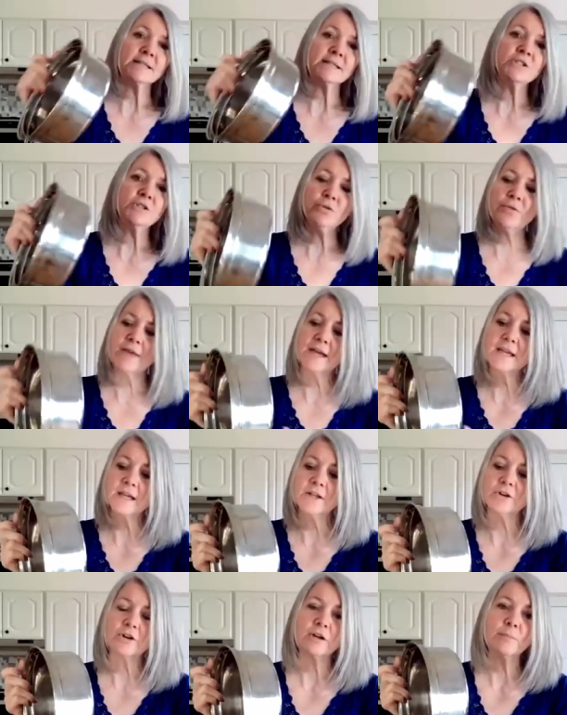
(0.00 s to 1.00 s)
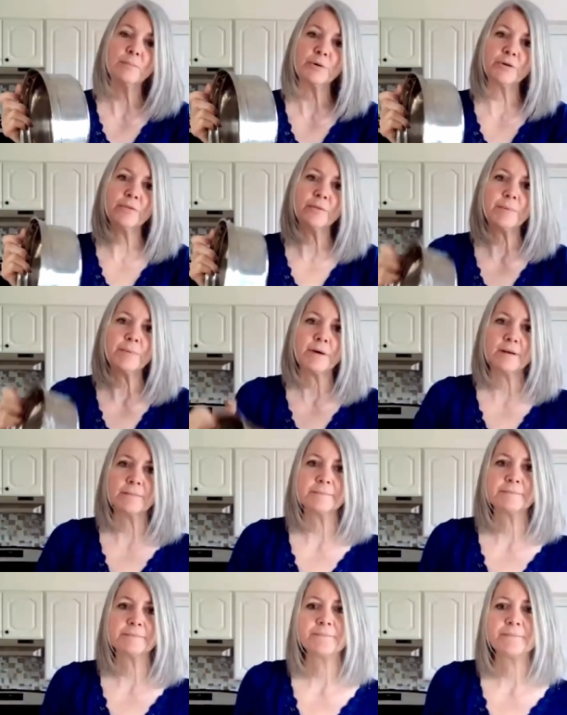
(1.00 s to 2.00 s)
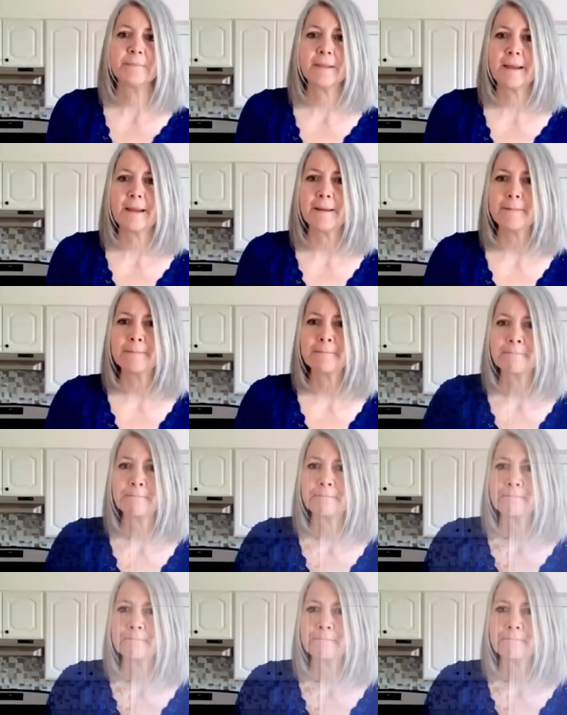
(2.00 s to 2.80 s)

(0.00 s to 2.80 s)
it's too thick and you're going to burn the bottom. Okay.